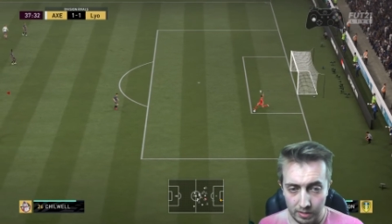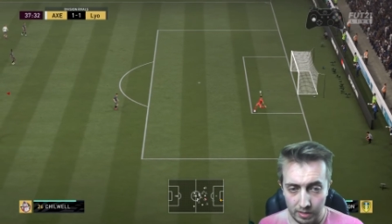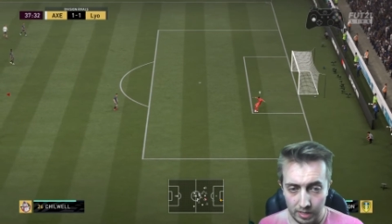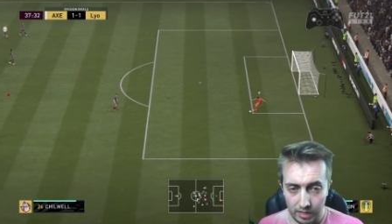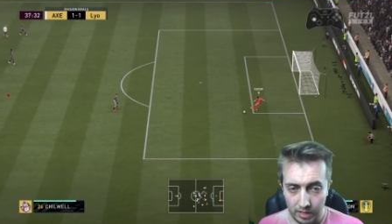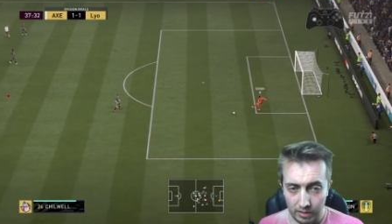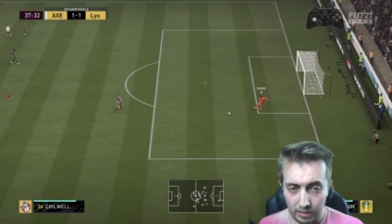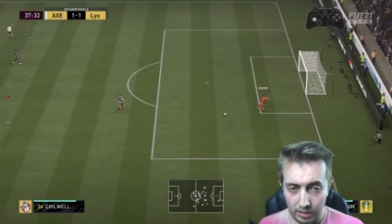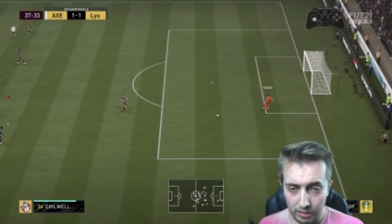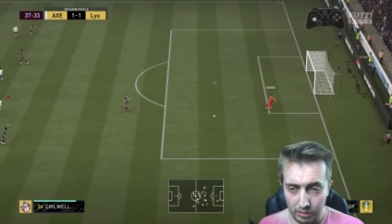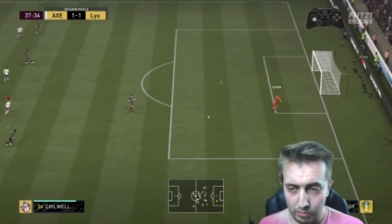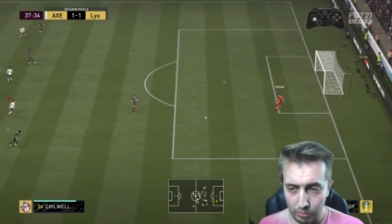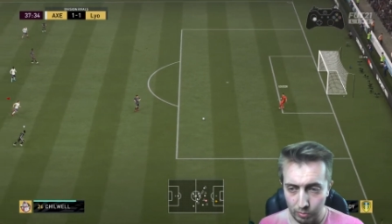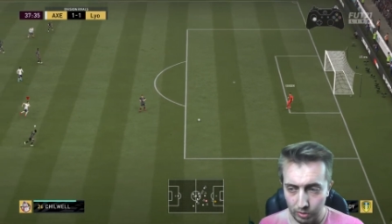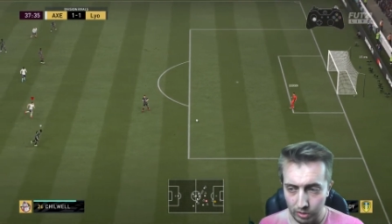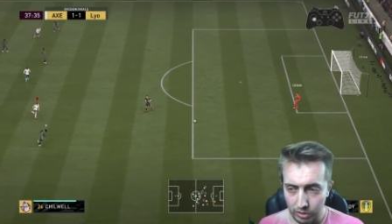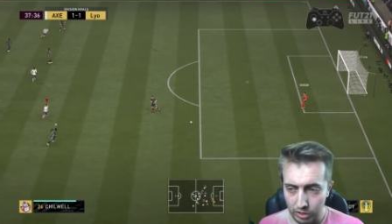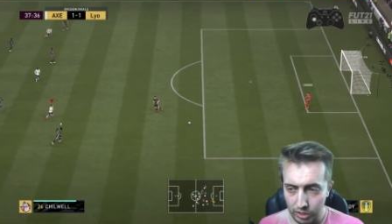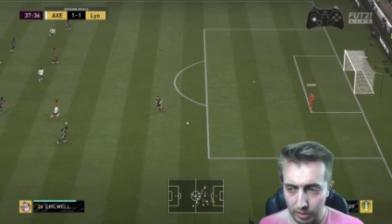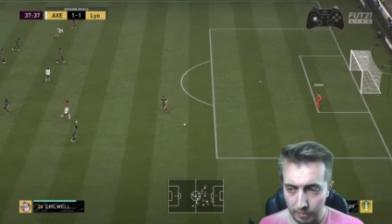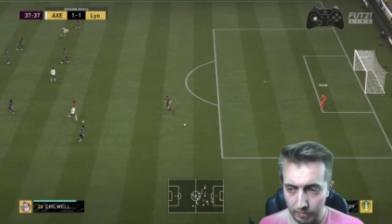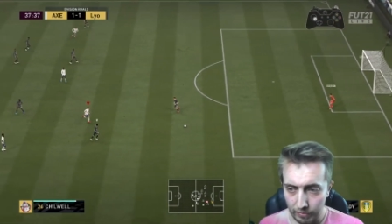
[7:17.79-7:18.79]
He doesn't want to
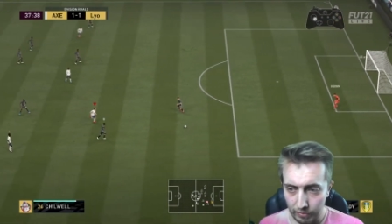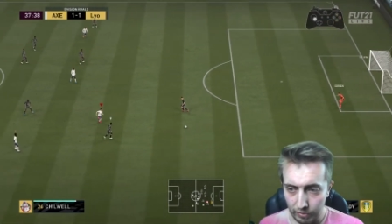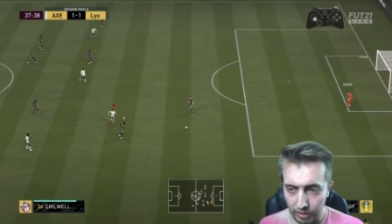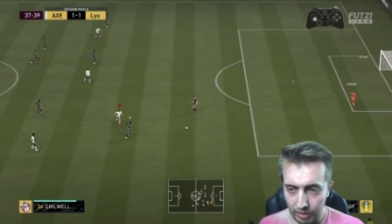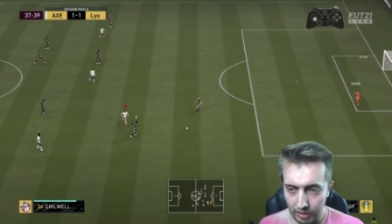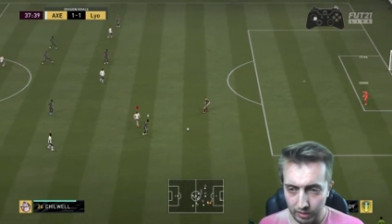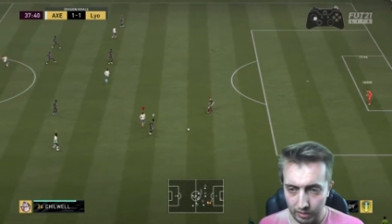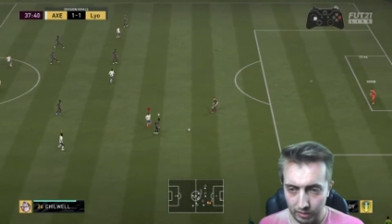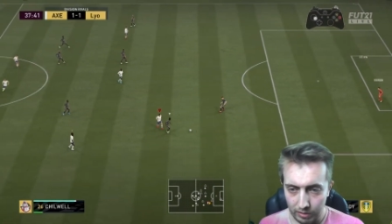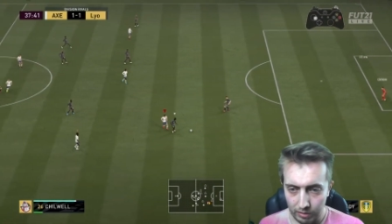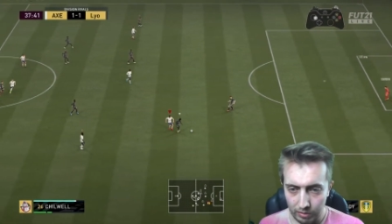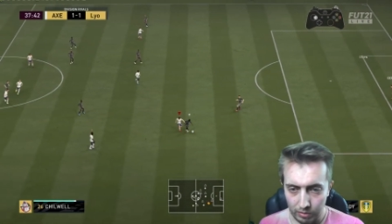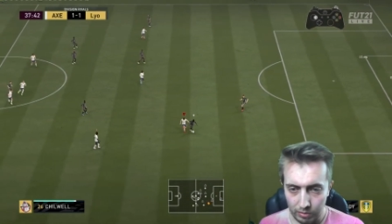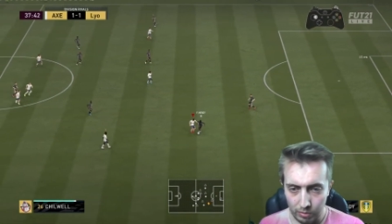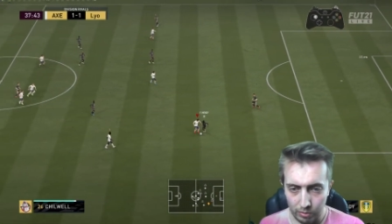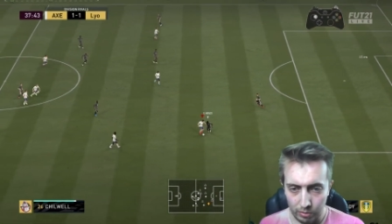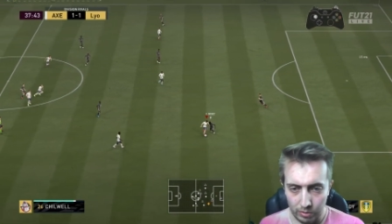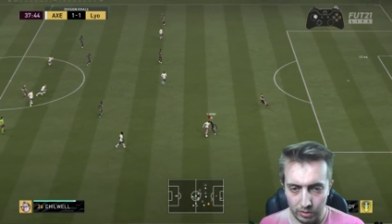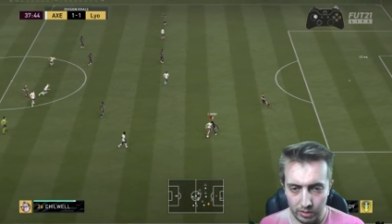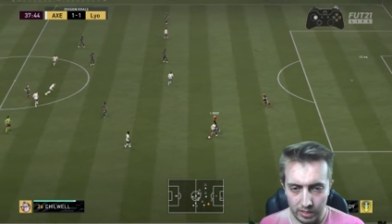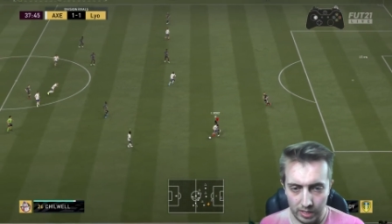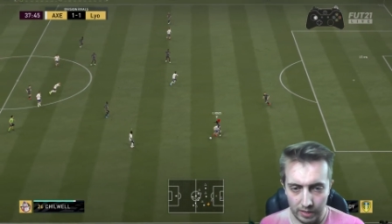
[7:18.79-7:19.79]
jump for it.
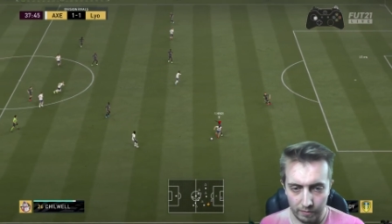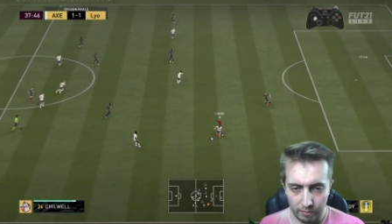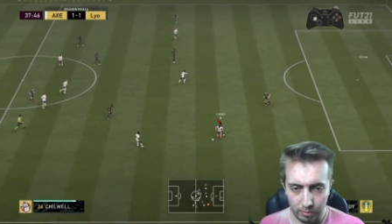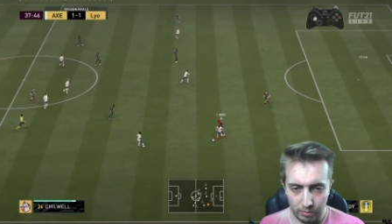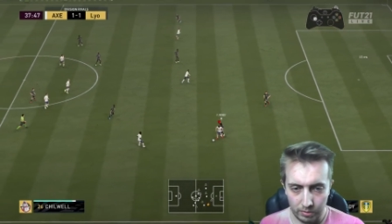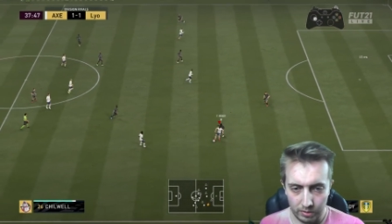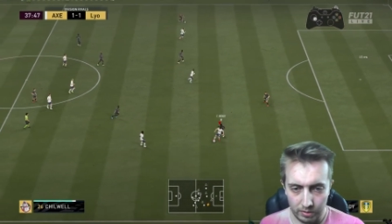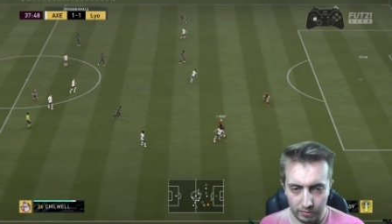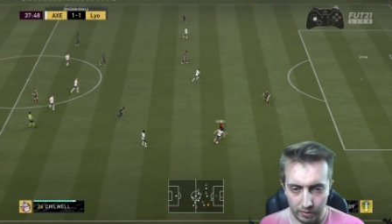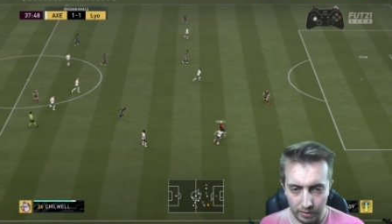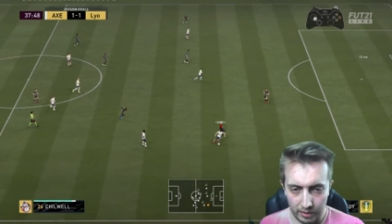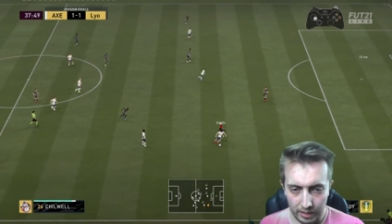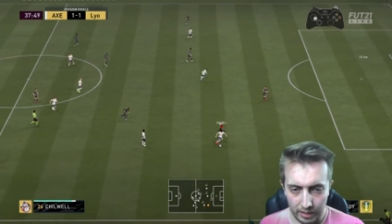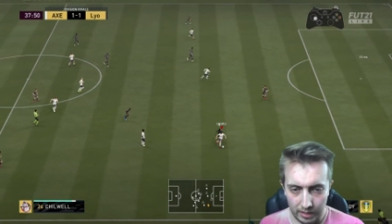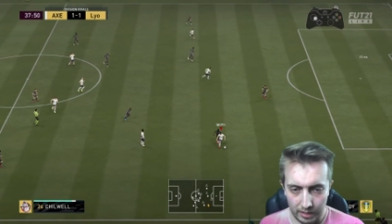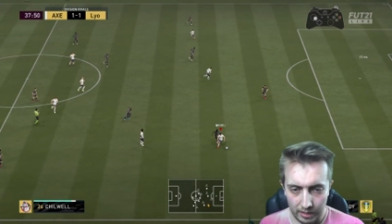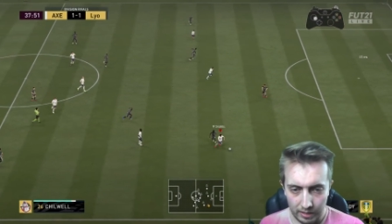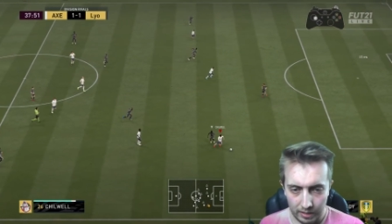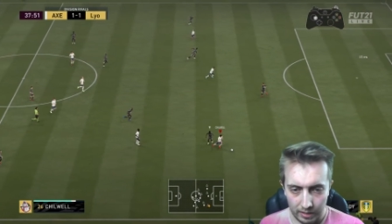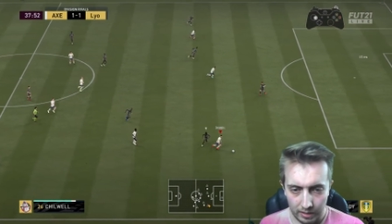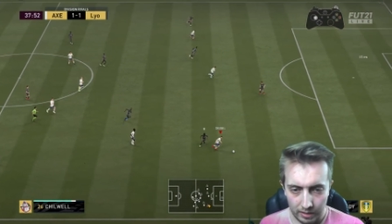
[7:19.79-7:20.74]
Nor does he ever want to fucking...